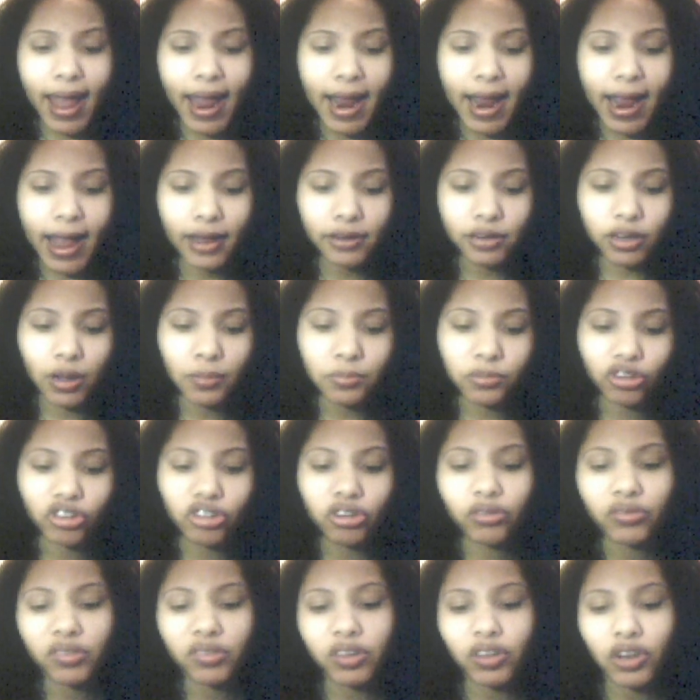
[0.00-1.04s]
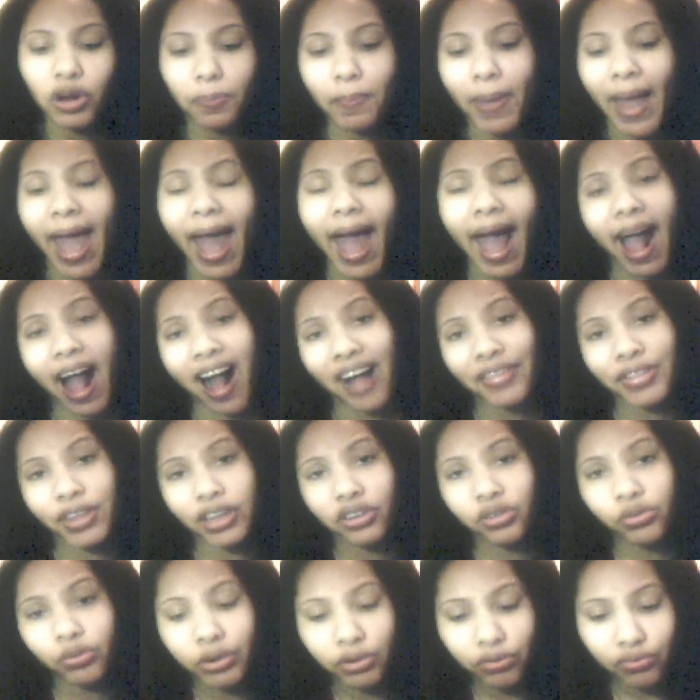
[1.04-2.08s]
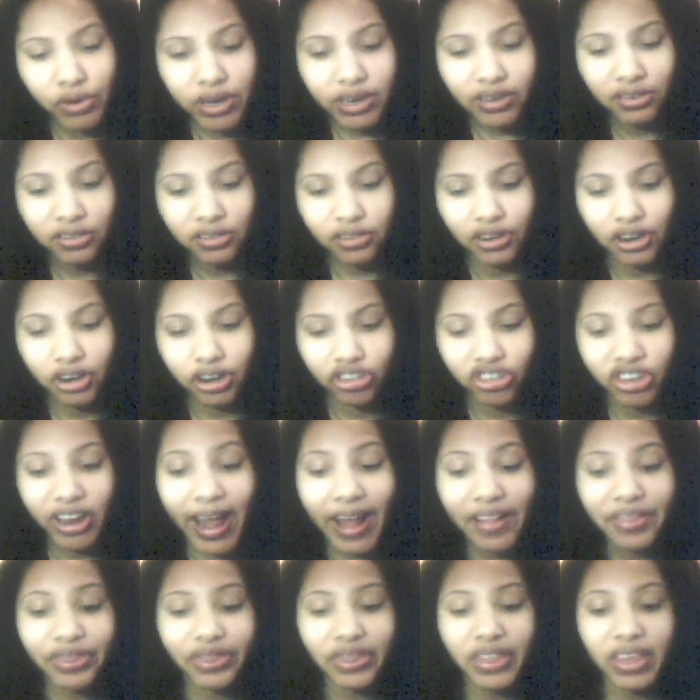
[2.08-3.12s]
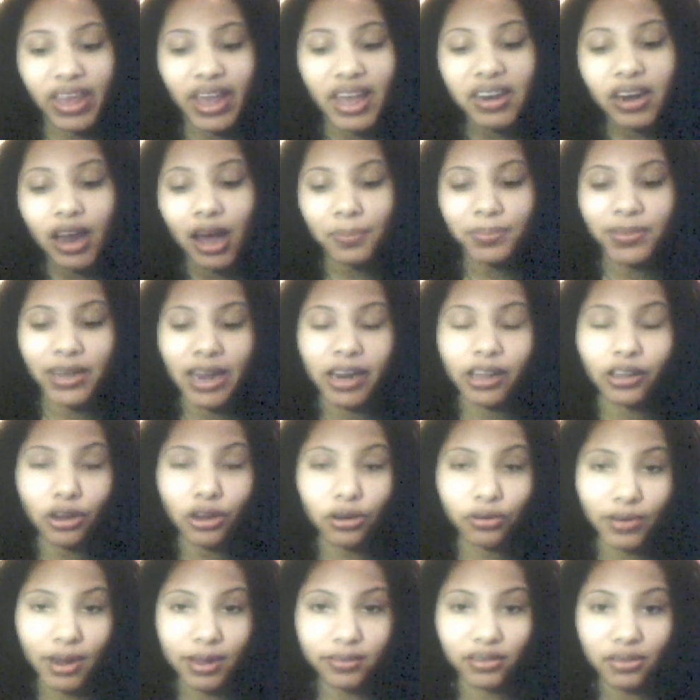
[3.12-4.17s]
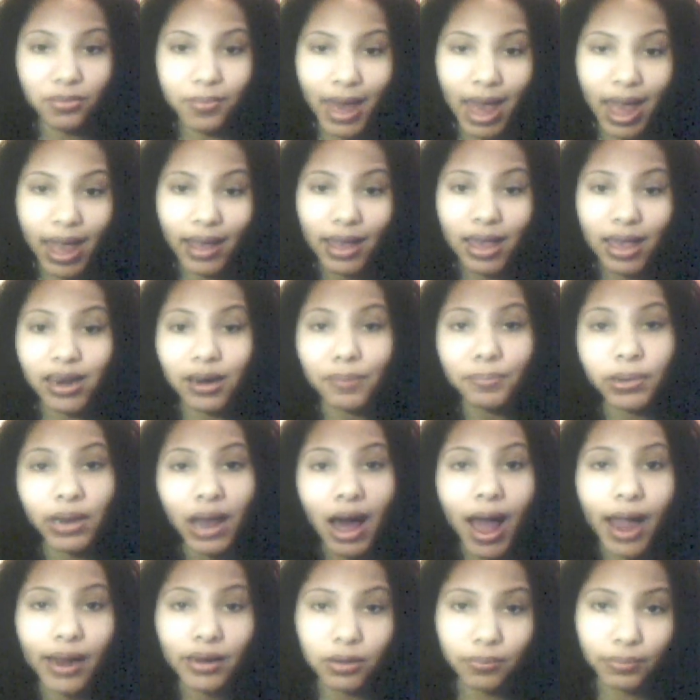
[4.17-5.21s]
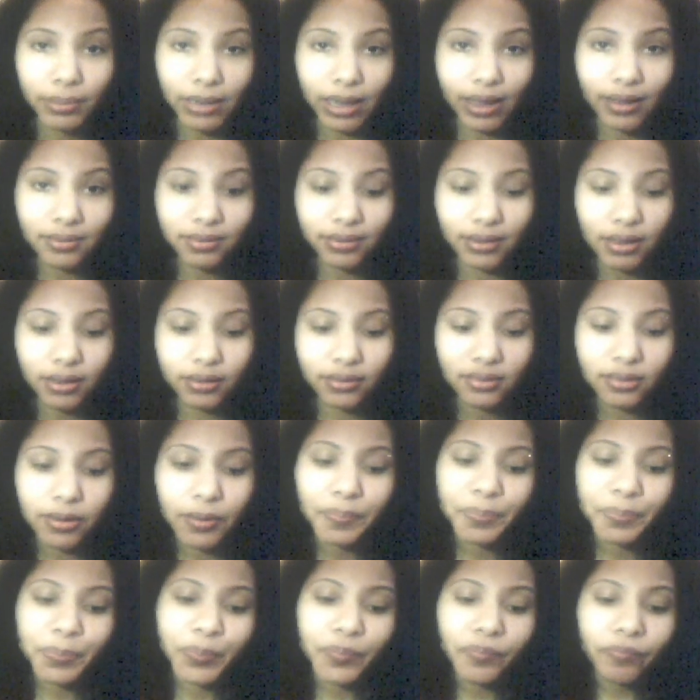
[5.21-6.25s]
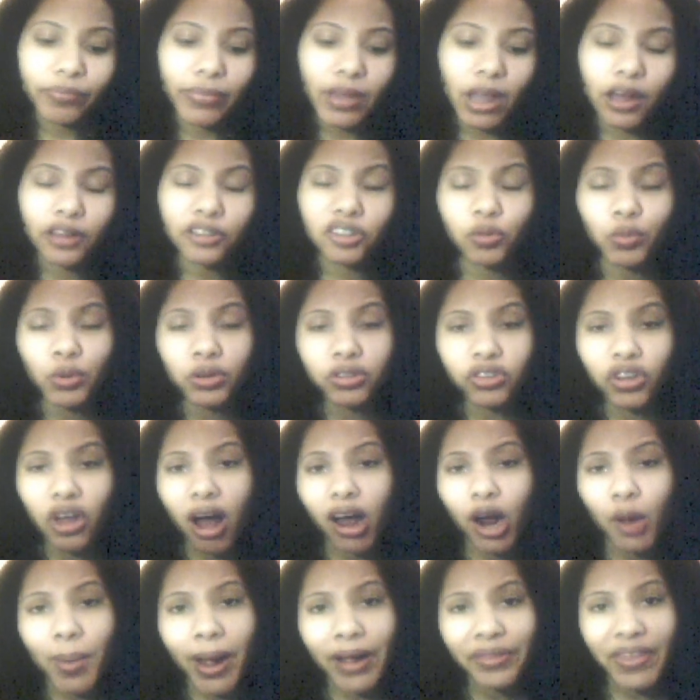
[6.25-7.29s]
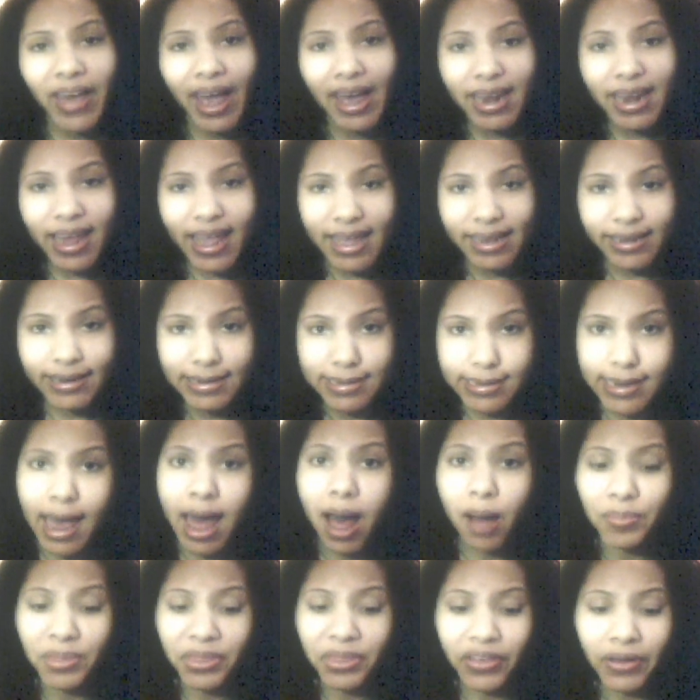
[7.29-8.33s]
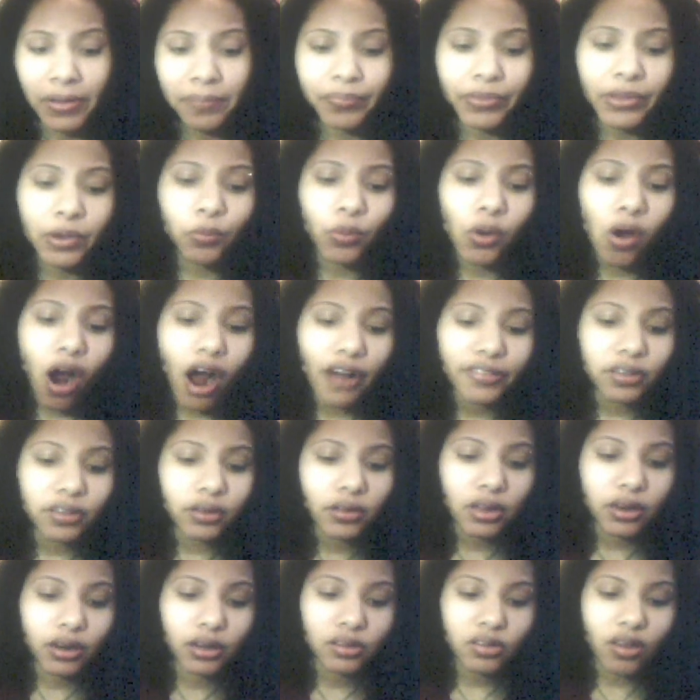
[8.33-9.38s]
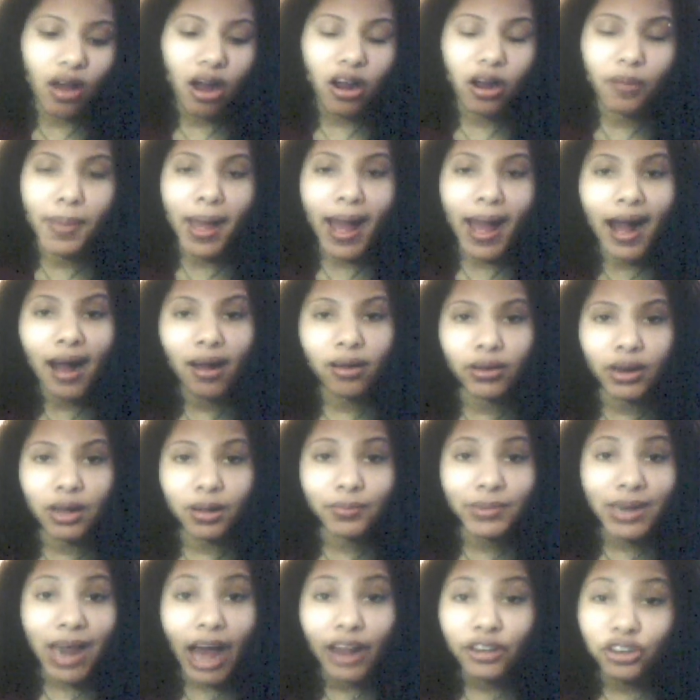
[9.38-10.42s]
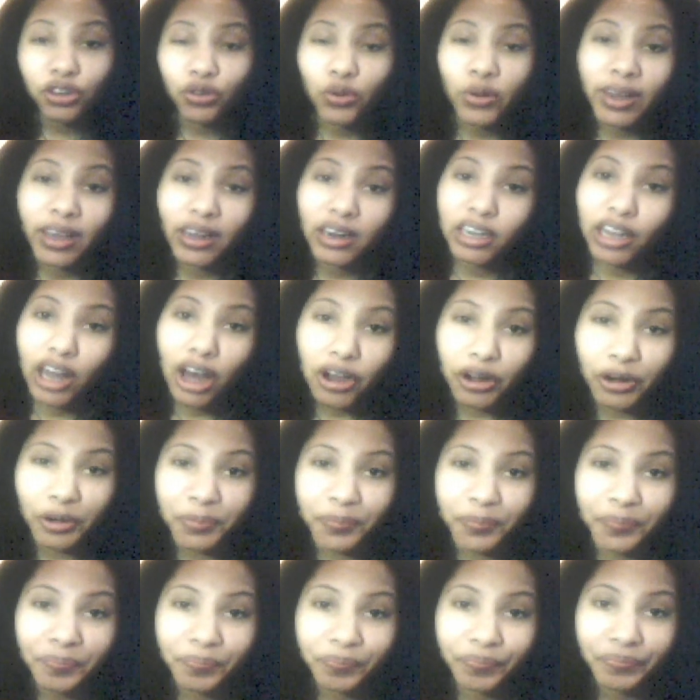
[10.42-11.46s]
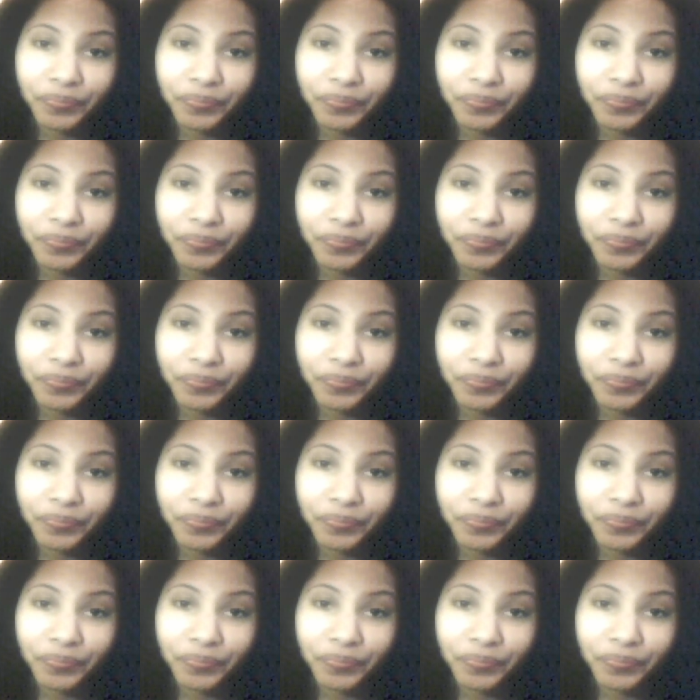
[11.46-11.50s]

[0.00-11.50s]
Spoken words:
And choosing your path and doing research and then updating your resume and applying to places. So we'll talk about that in depth. We're also going to talk about not doing it alone,